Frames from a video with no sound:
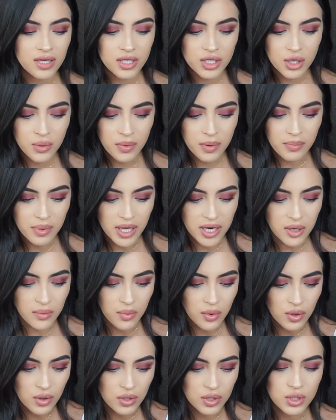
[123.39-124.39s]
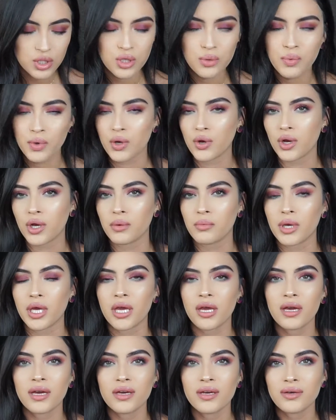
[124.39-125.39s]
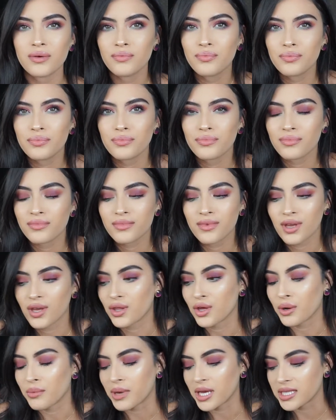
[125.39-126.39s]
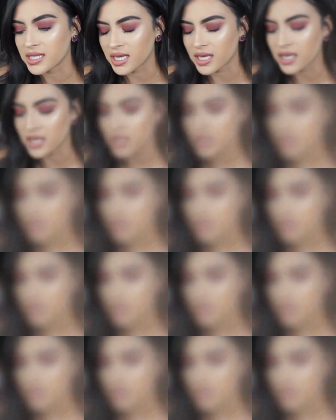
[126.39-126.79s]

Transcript: super blendable, super creamy, and they're amazing.